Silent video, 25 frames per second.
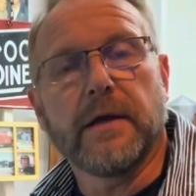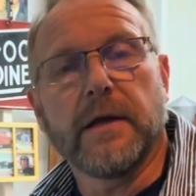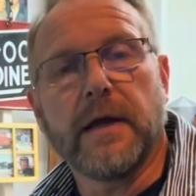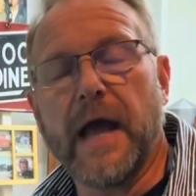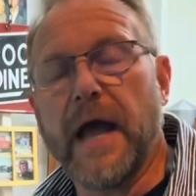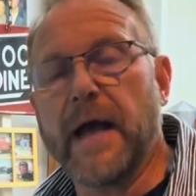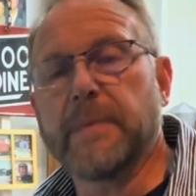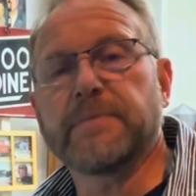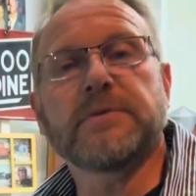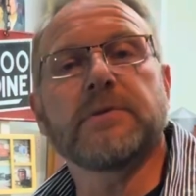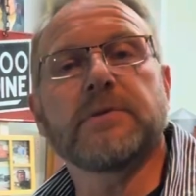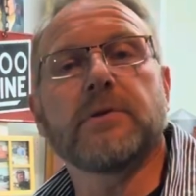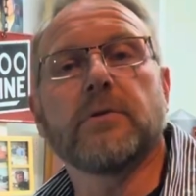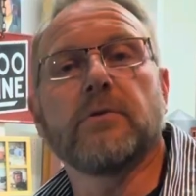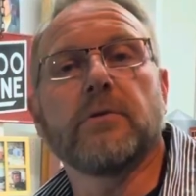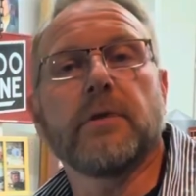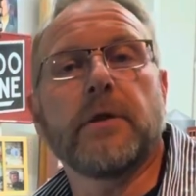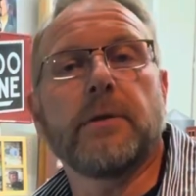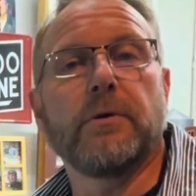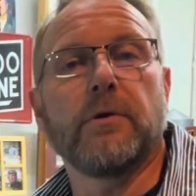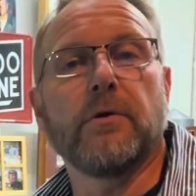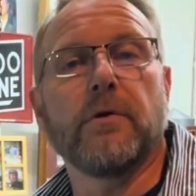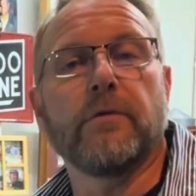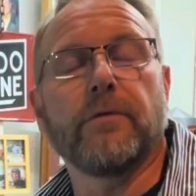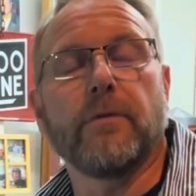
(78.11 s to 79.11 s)
Absolutely
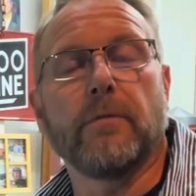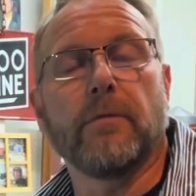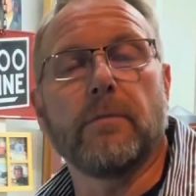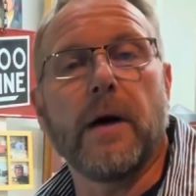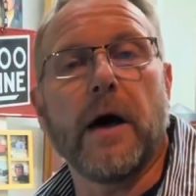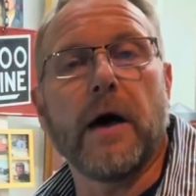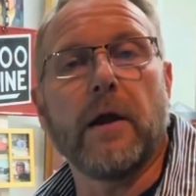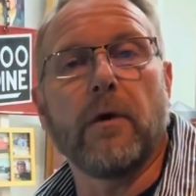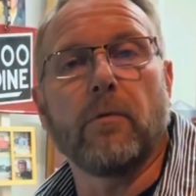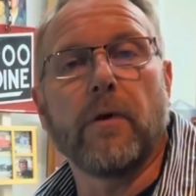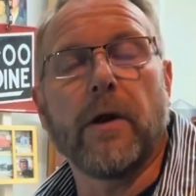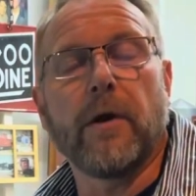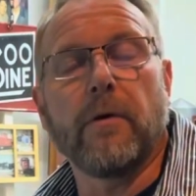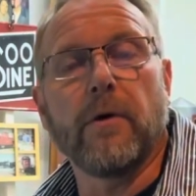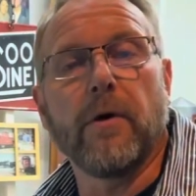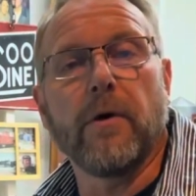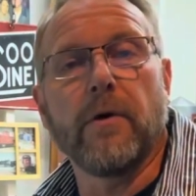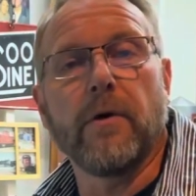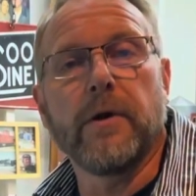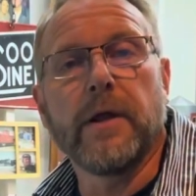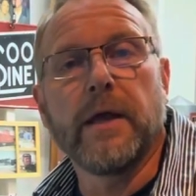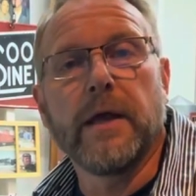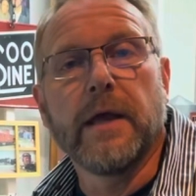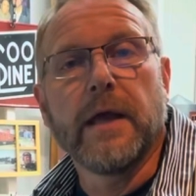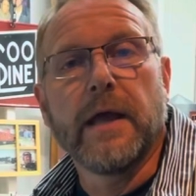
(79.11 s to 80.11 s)
beautiful model
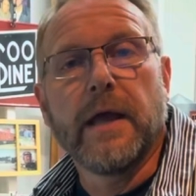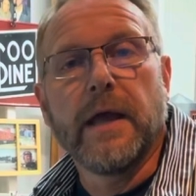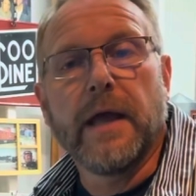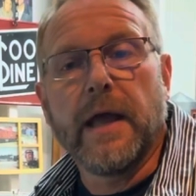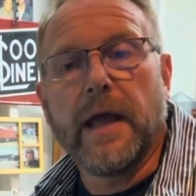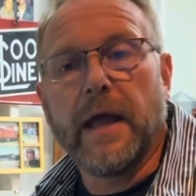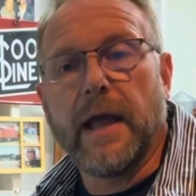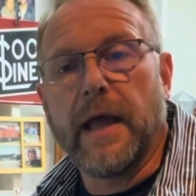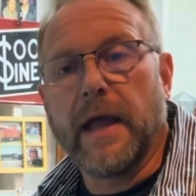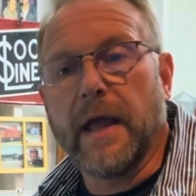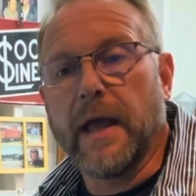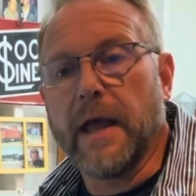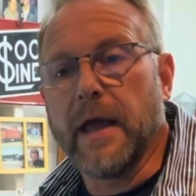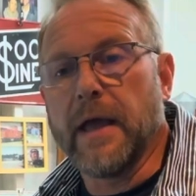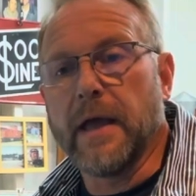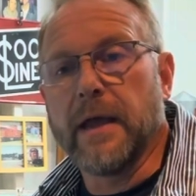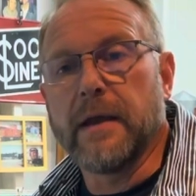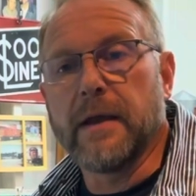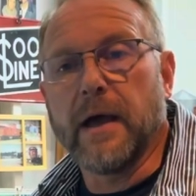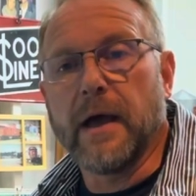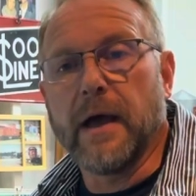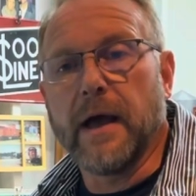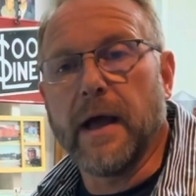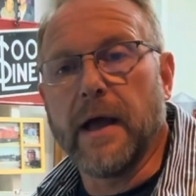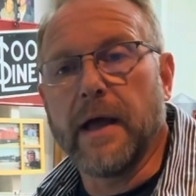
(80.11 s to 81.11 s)
railroad,
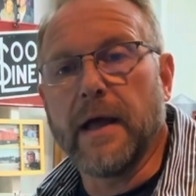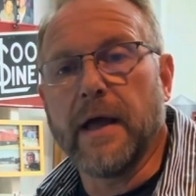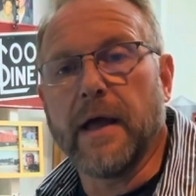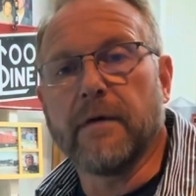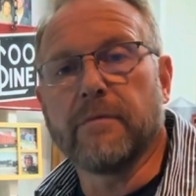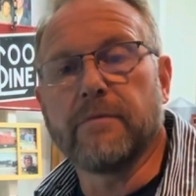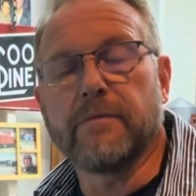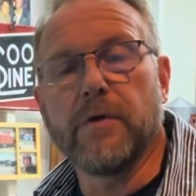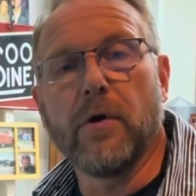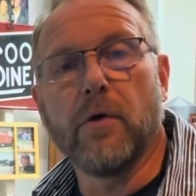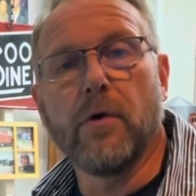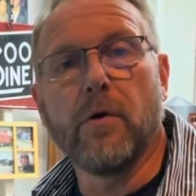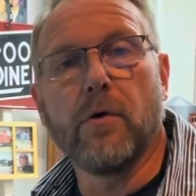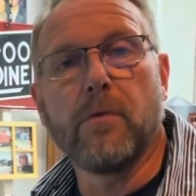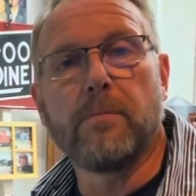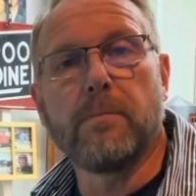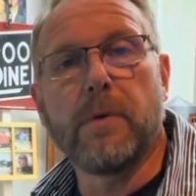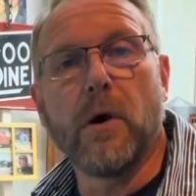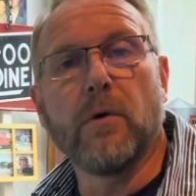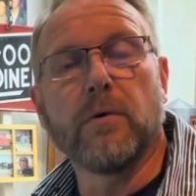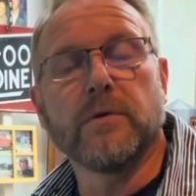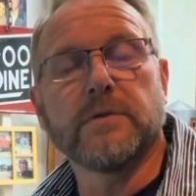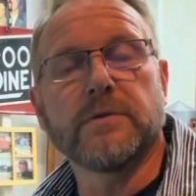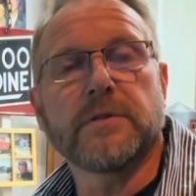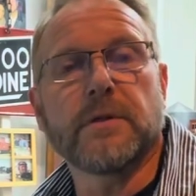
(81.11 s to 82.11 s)
and I have no
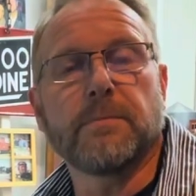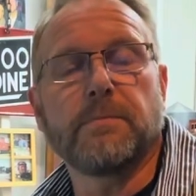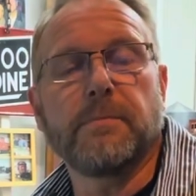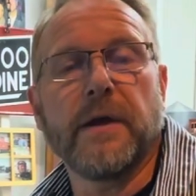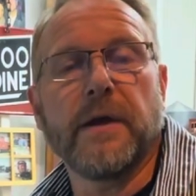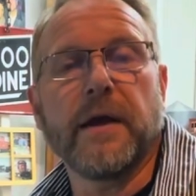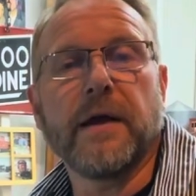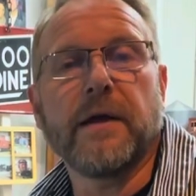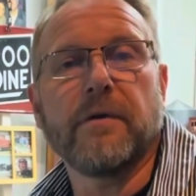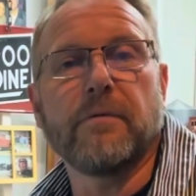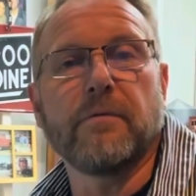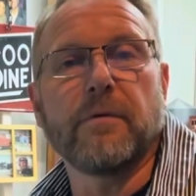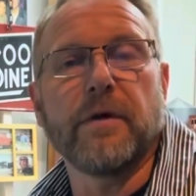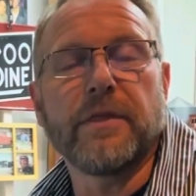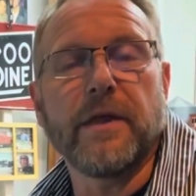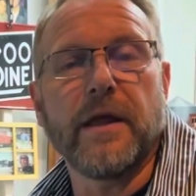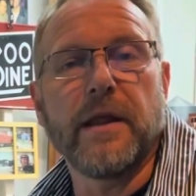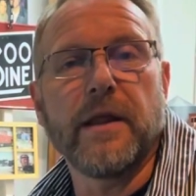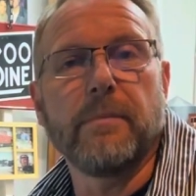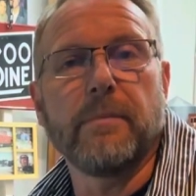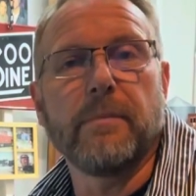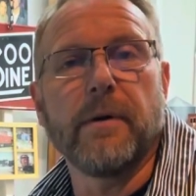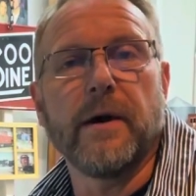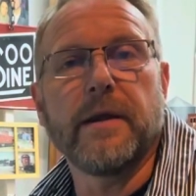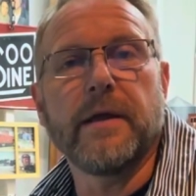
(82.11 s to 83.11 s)
bones to pick with
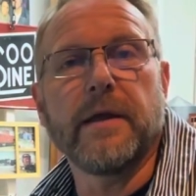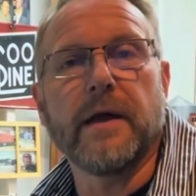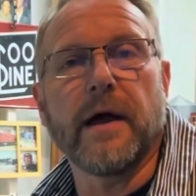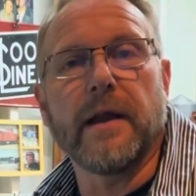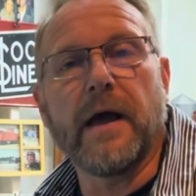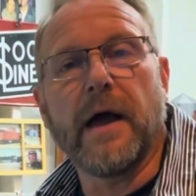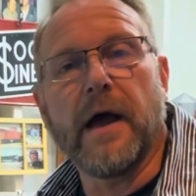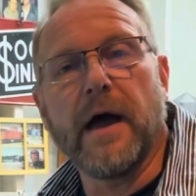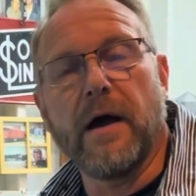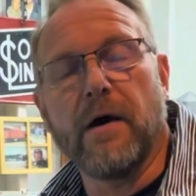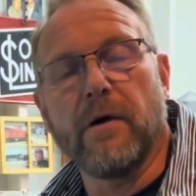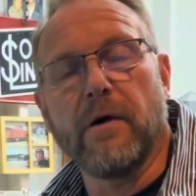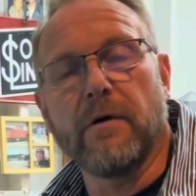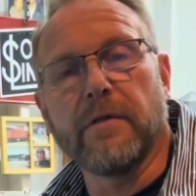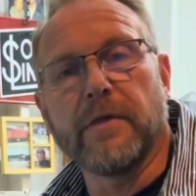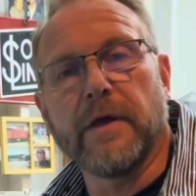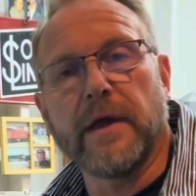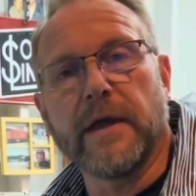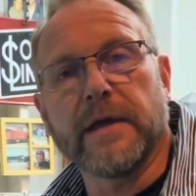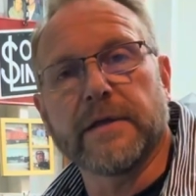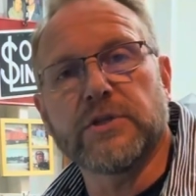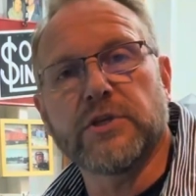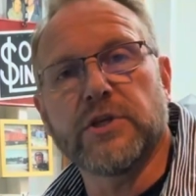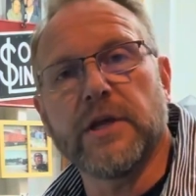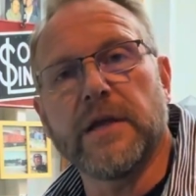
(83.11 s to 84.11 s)
anybody on how they
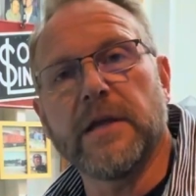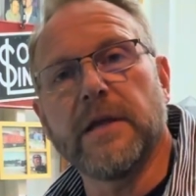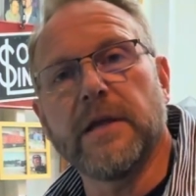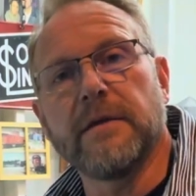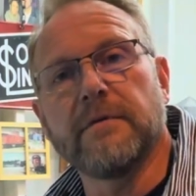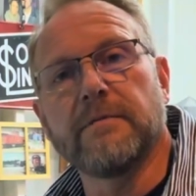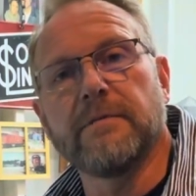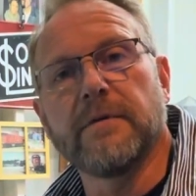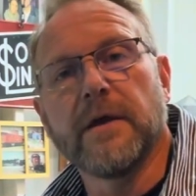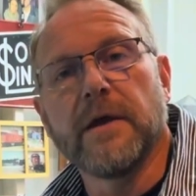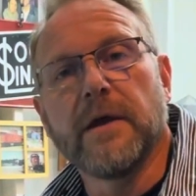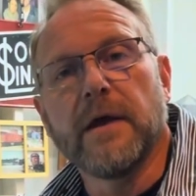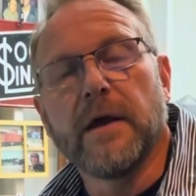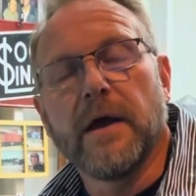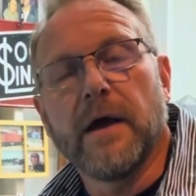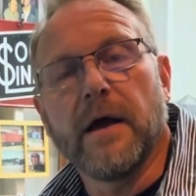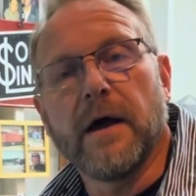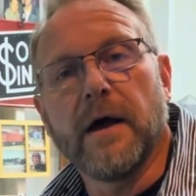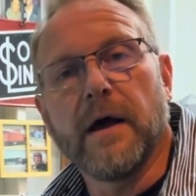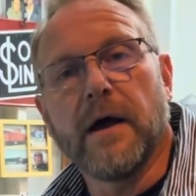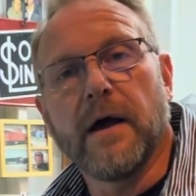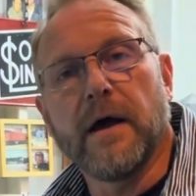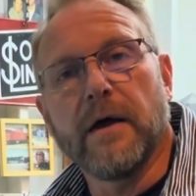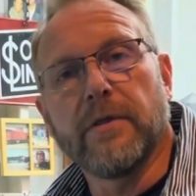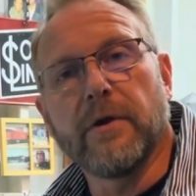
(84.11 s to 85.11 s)
achieve
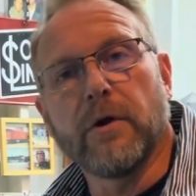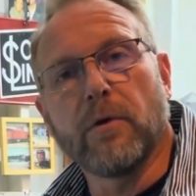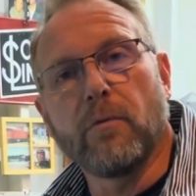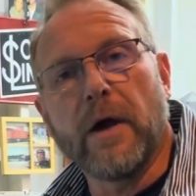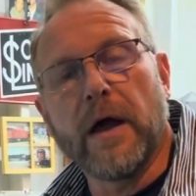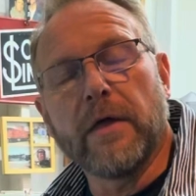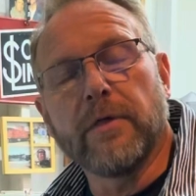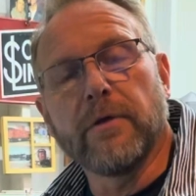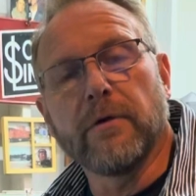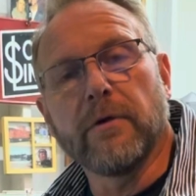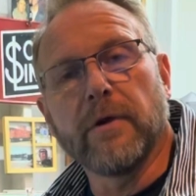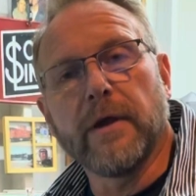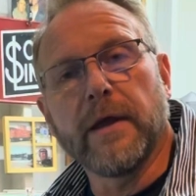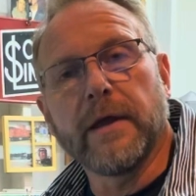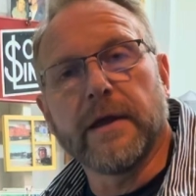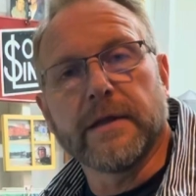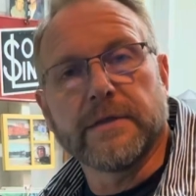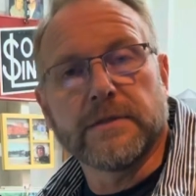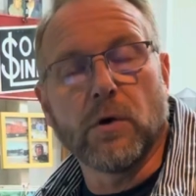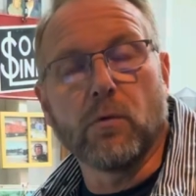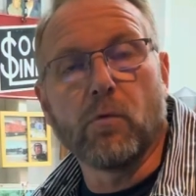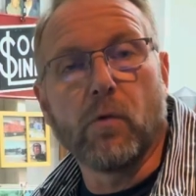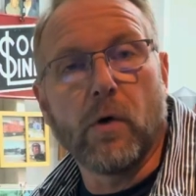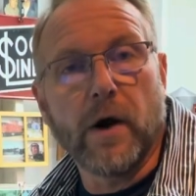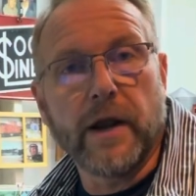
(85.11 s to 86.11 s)
their weathering and
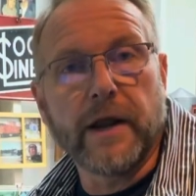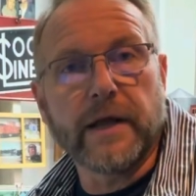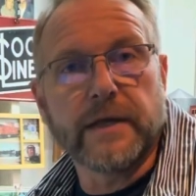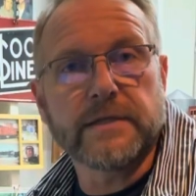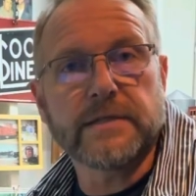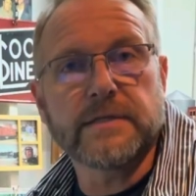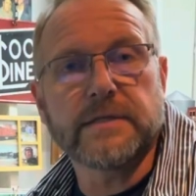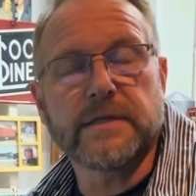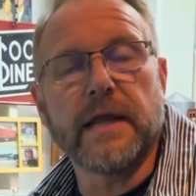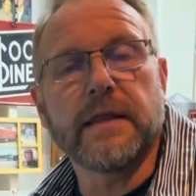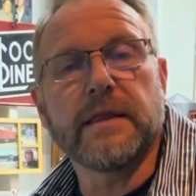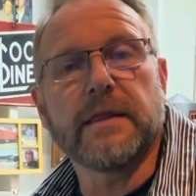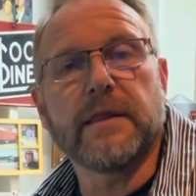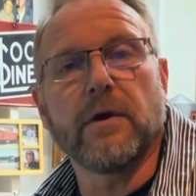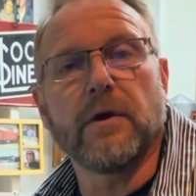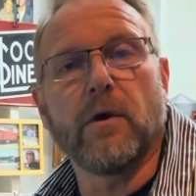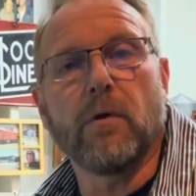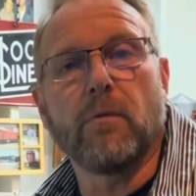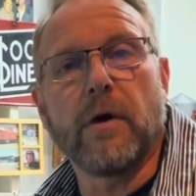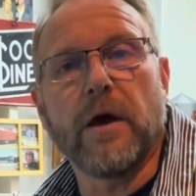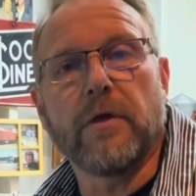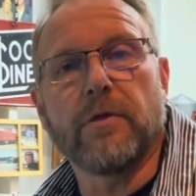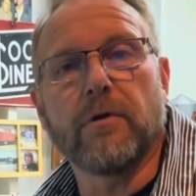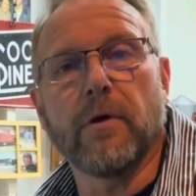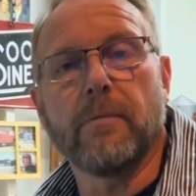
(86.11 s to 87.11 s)
to what extent they'll
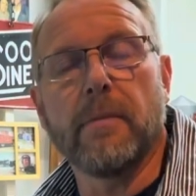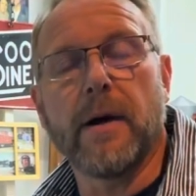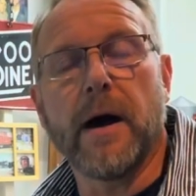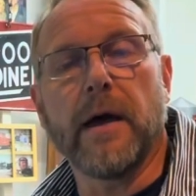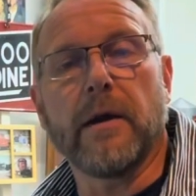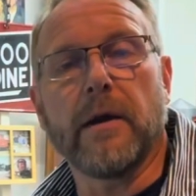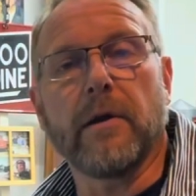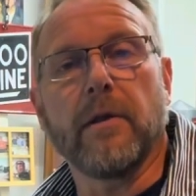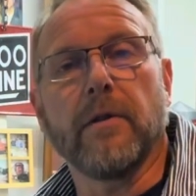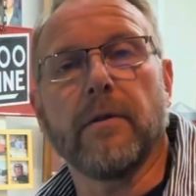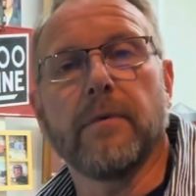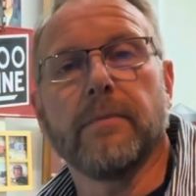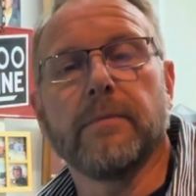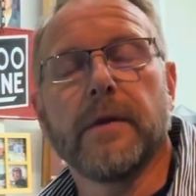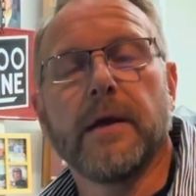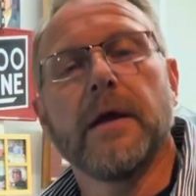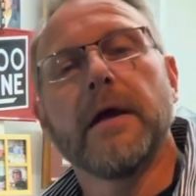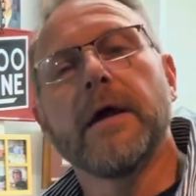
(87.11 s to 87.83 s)
weather a model.